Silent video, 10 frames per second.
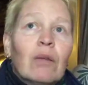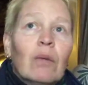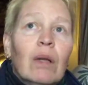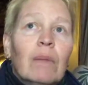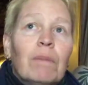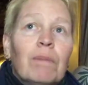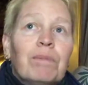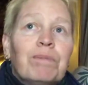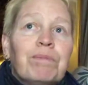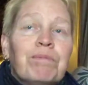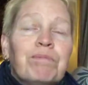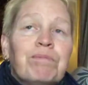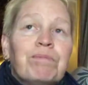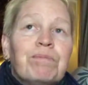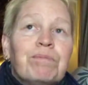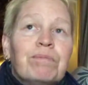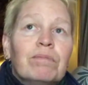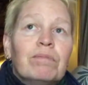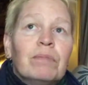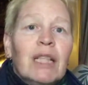well,
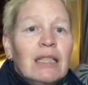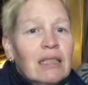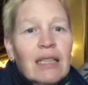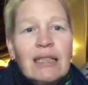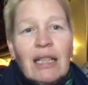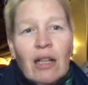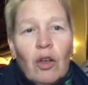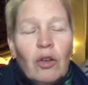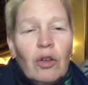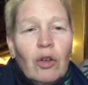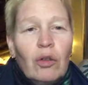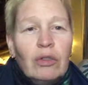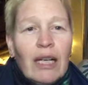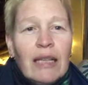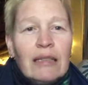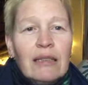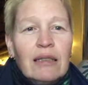it's not that long ago that